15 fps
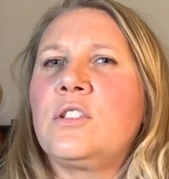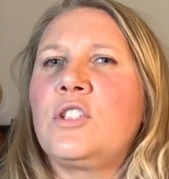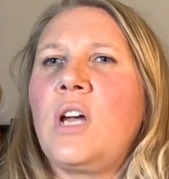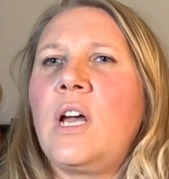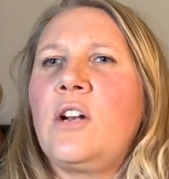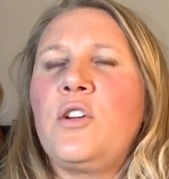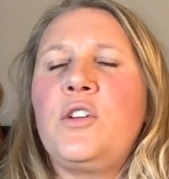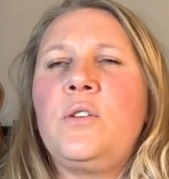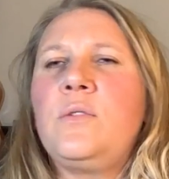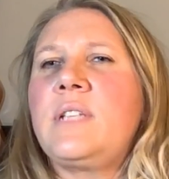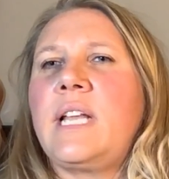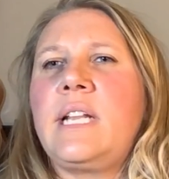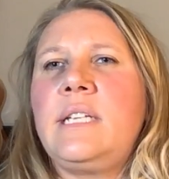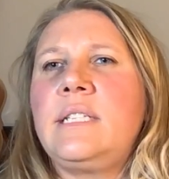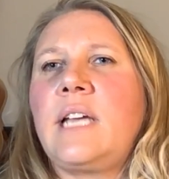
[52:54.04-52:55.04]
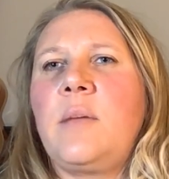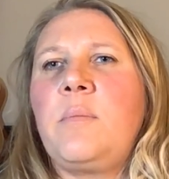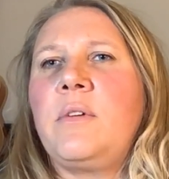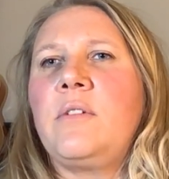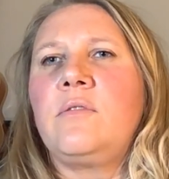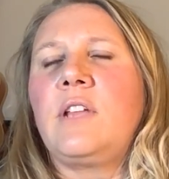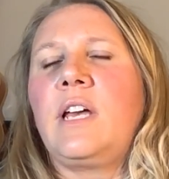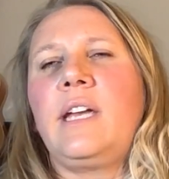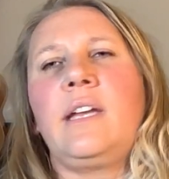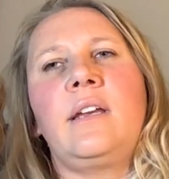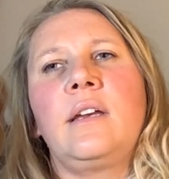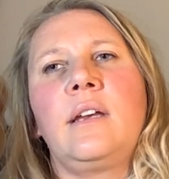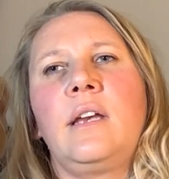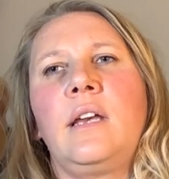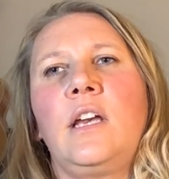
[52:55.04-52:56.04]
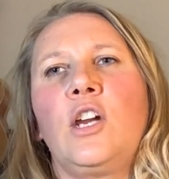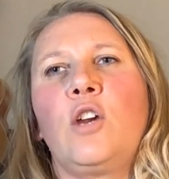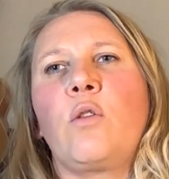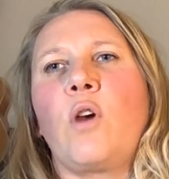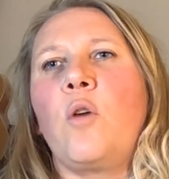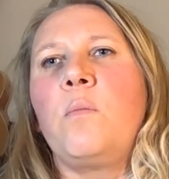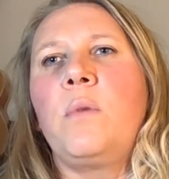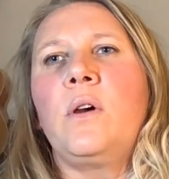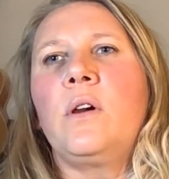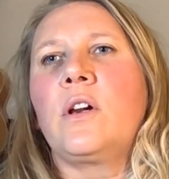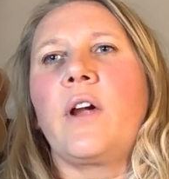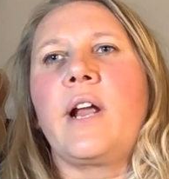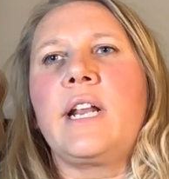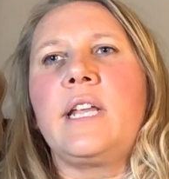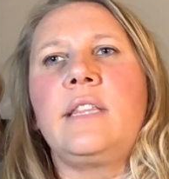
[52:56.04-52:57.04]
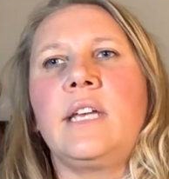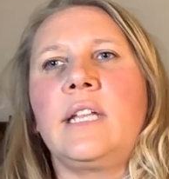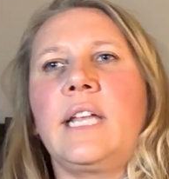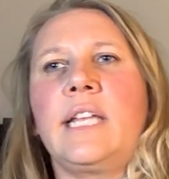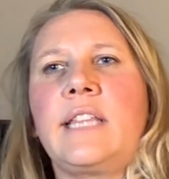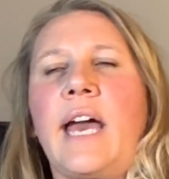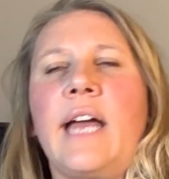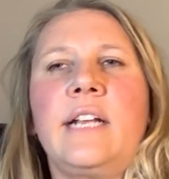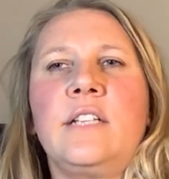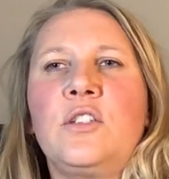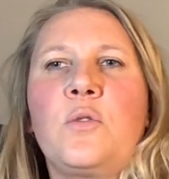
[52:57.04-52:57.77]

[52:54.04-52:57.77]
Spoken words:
daughter use any type of like Chromebook or anything like that at